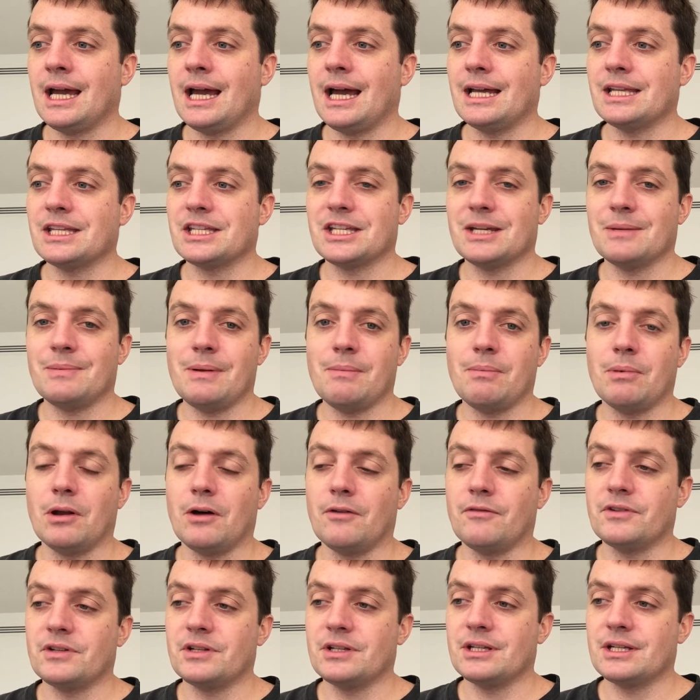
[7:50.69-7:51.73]
And so people
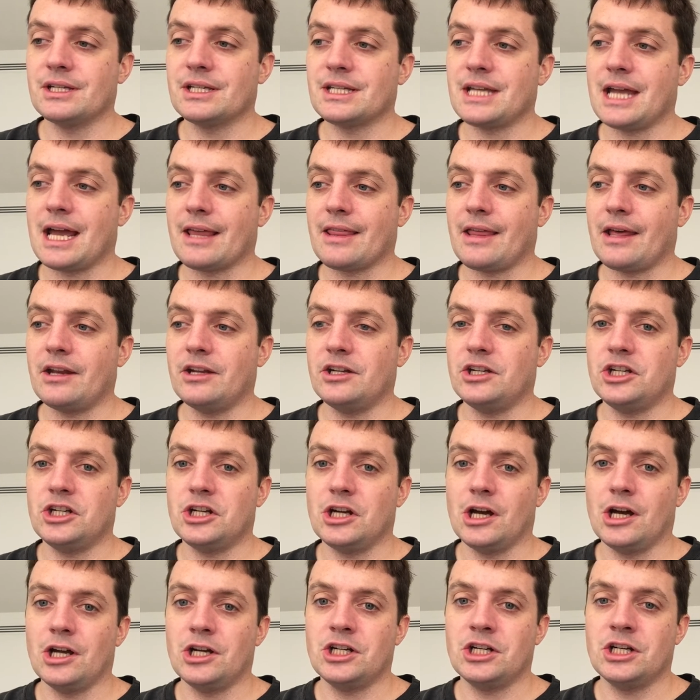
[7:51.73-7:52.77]
often sang that in
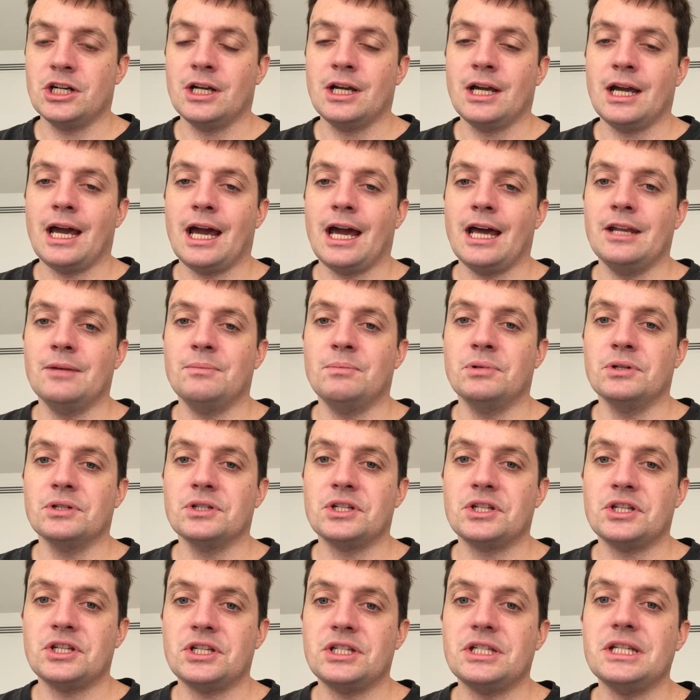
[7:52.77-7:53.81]
church, and it put
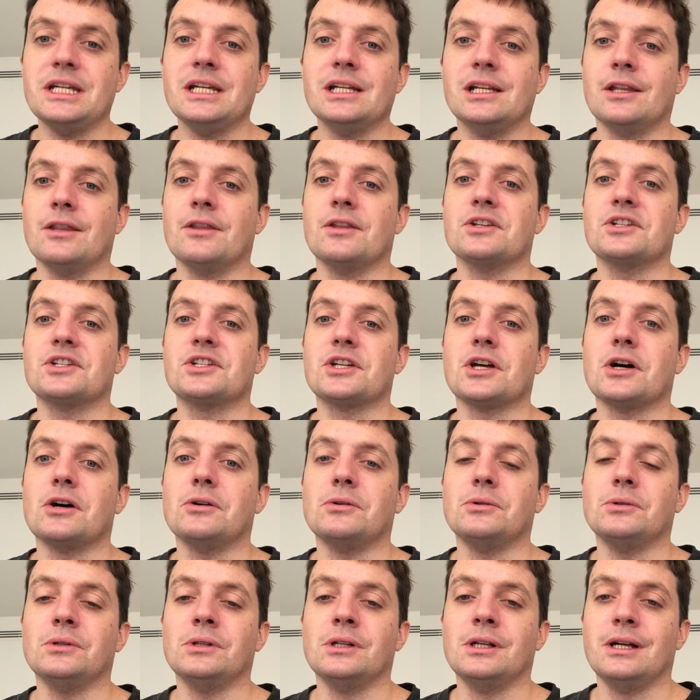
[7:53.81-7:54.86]
steel in the
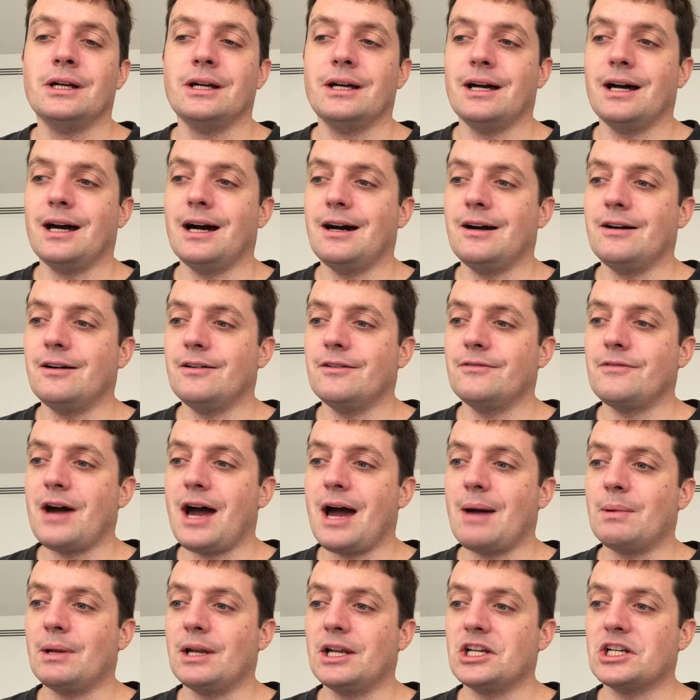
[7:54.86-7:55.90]
soul of
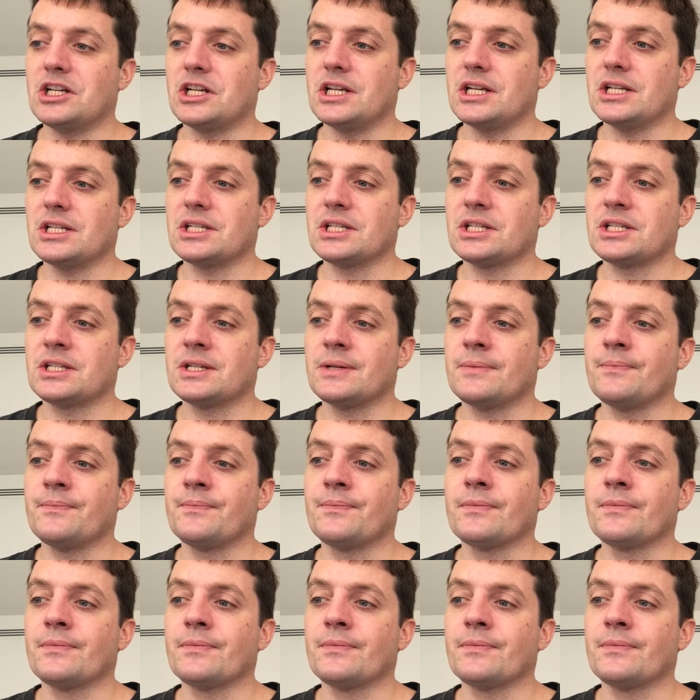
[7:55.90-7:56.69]
abolitionists.